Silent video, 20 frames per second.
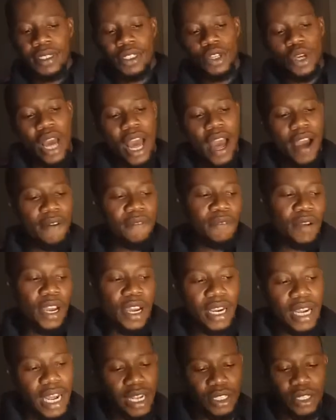You have
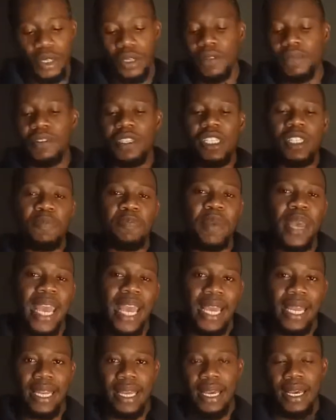a carton of this
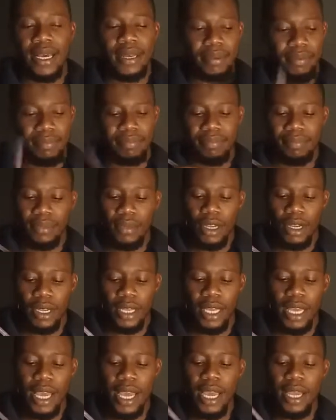pen.
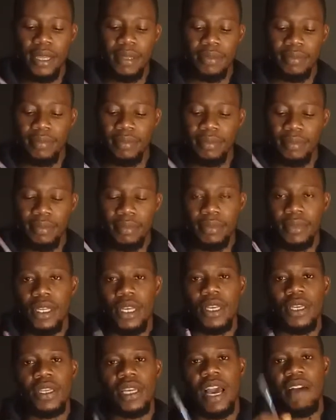Okay?
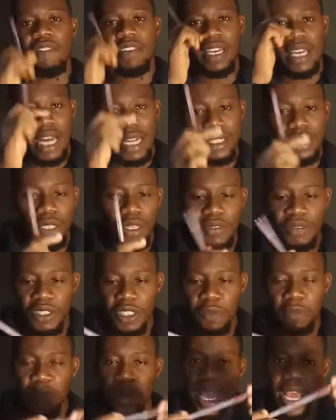You have a carton of
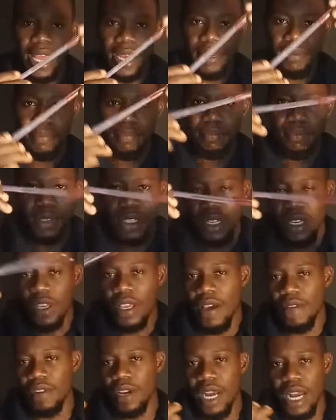this pen.
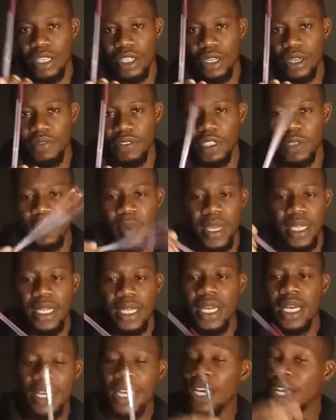
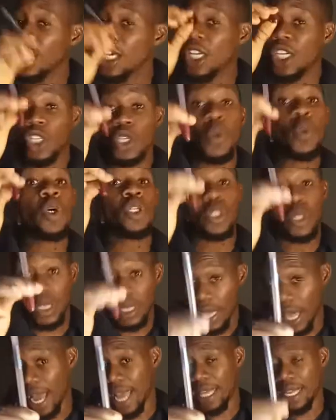You don't want
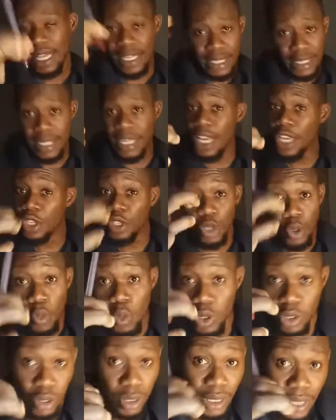to lie. Let's say you don't
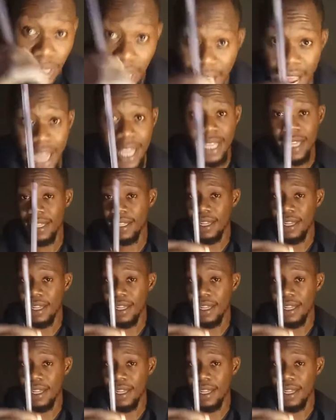want to lie.